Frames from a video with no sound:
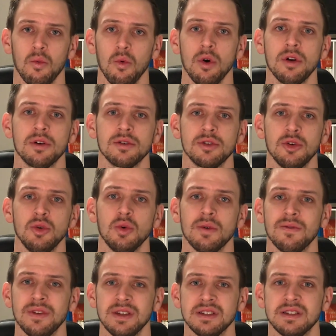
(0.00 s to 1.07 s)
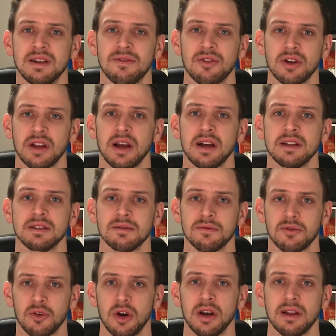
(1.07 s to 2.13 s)
1 or 2 of these different kinds of
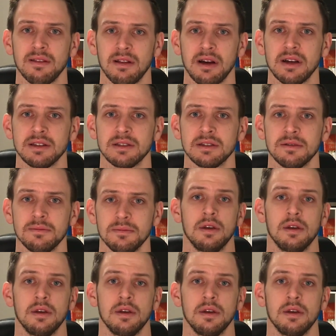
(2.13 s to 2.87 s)
credit lines.